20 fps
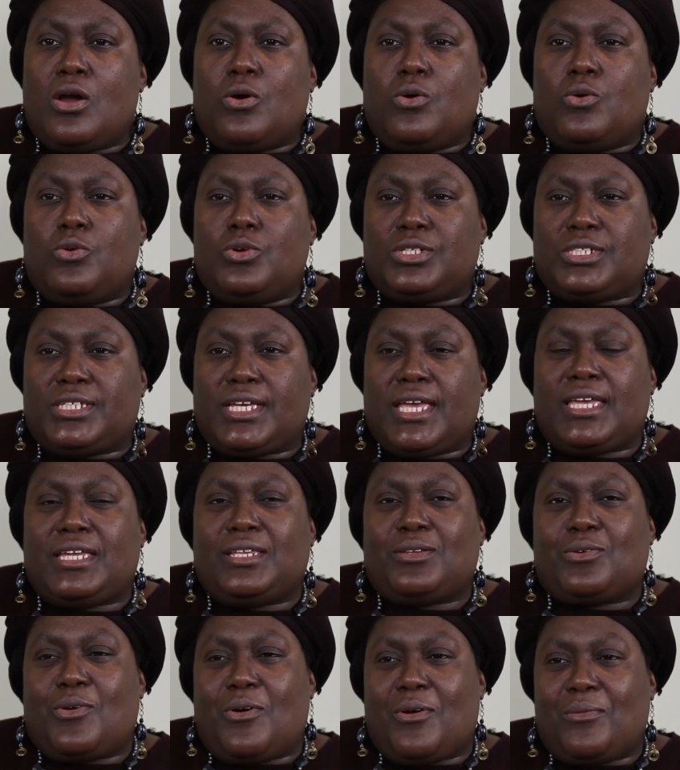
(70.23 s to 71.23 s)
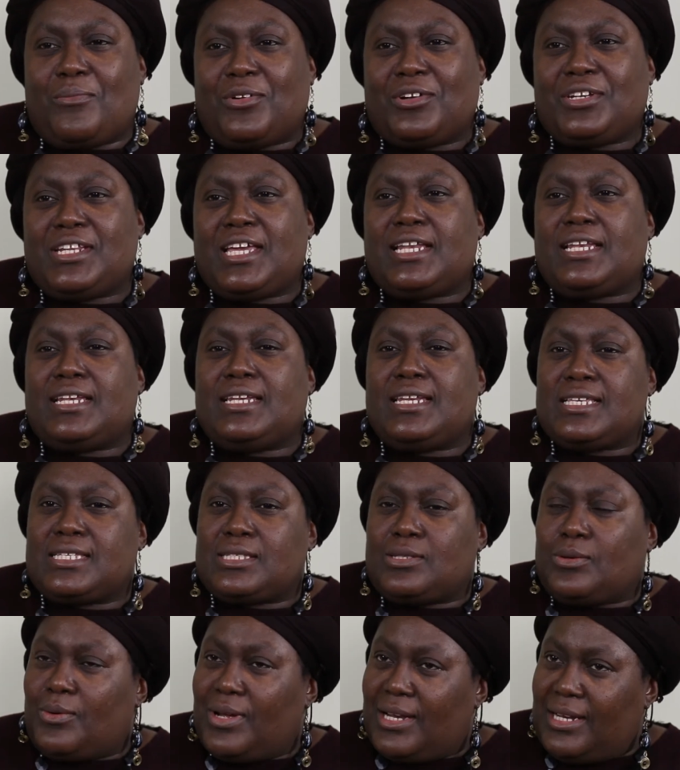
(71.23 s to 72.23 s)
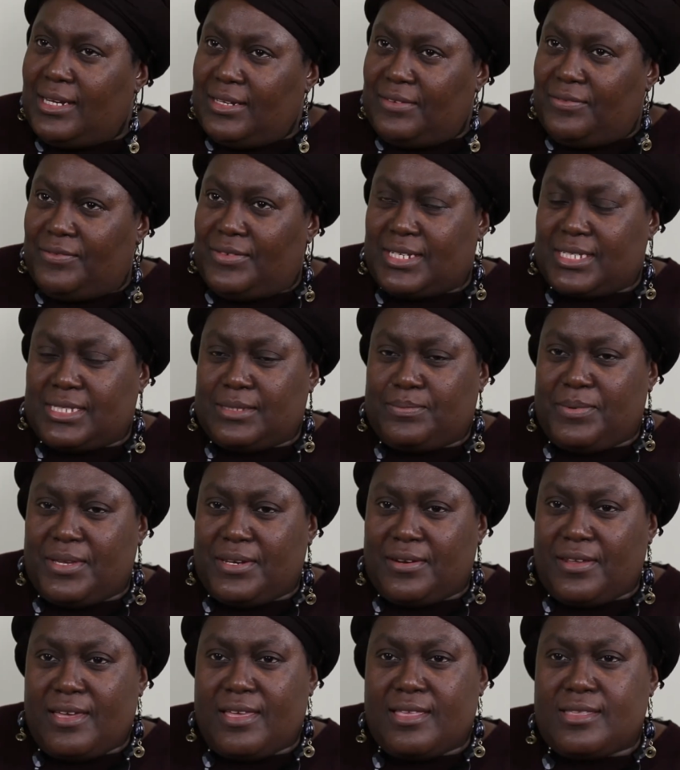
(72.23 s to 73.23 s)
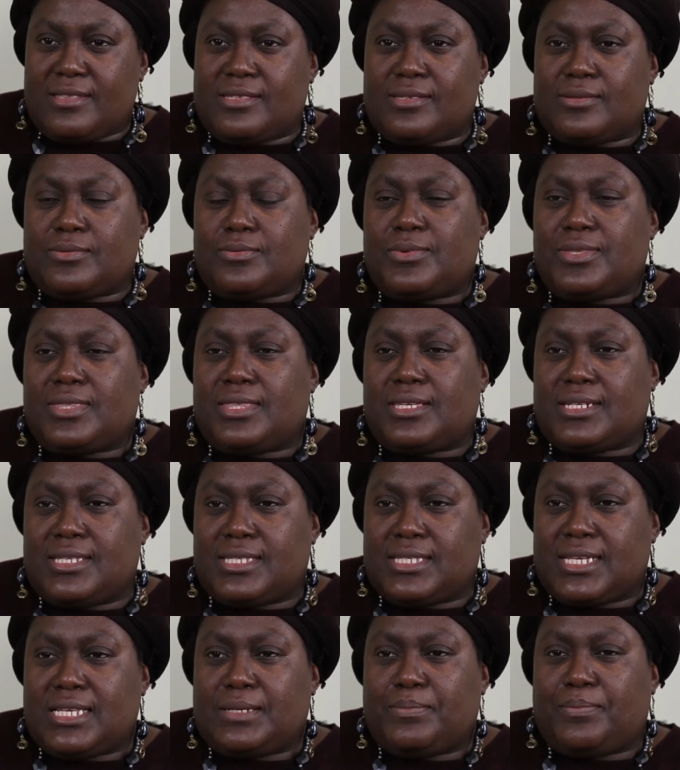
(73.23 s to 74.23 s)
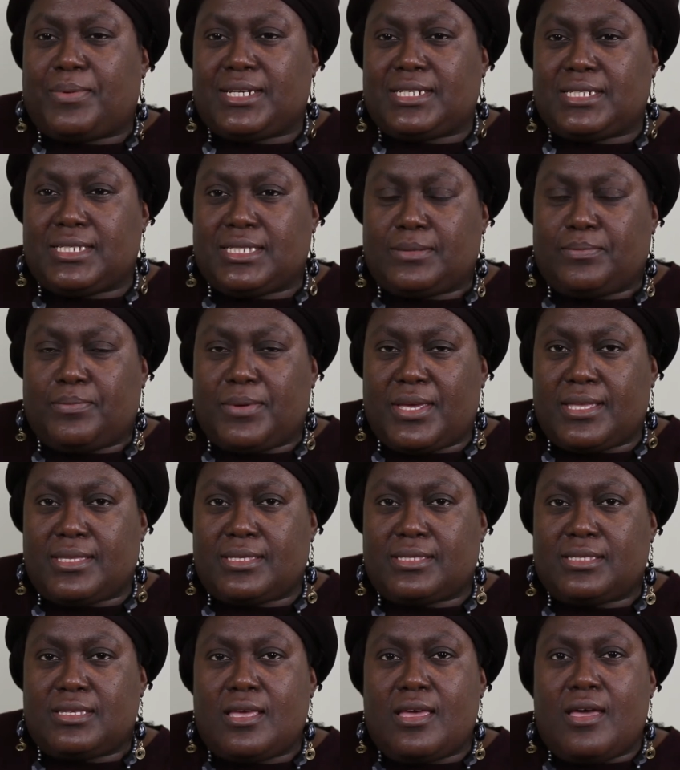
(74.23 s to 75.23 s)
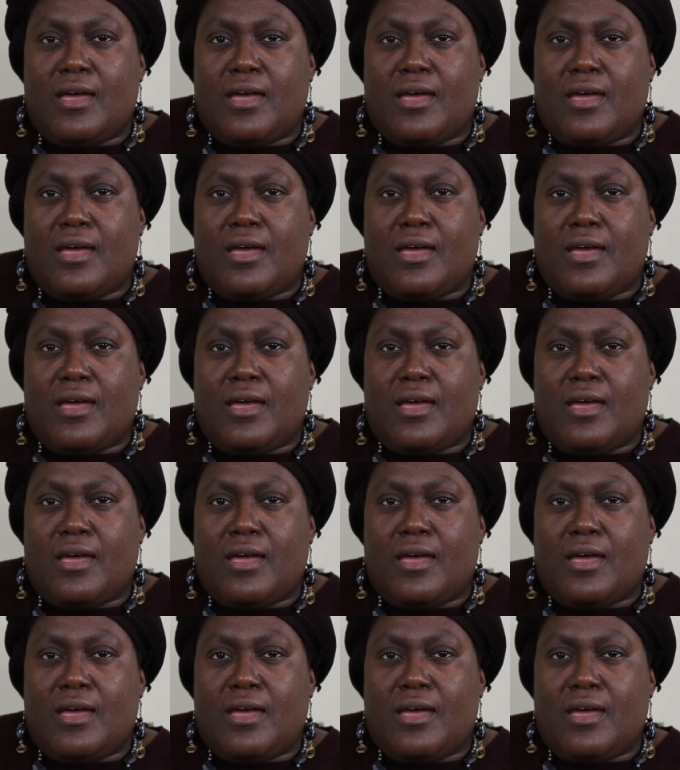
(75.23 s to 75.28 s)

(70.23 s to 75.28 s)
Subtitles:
who share in common at least one lived experience with research participants.